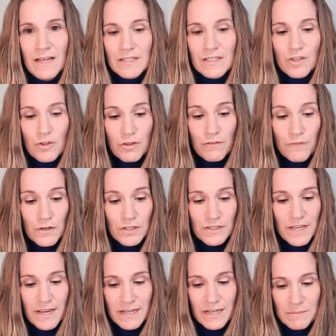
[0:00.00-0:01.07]
So the first
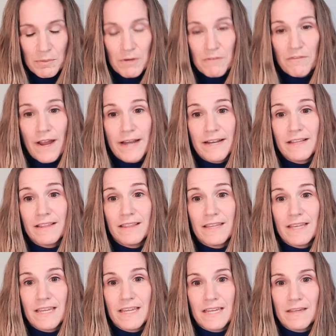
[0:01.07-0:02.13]
thing is providing
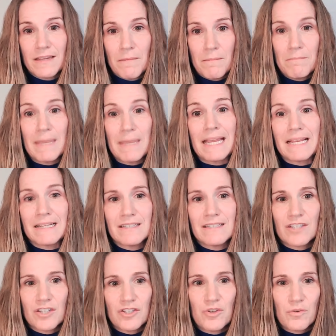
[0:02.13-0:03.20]
the means
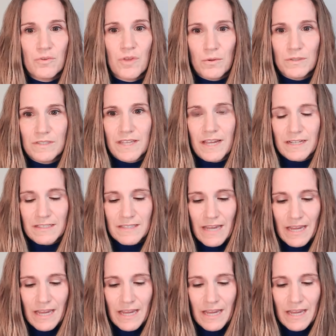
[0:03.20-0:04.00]
to do those things.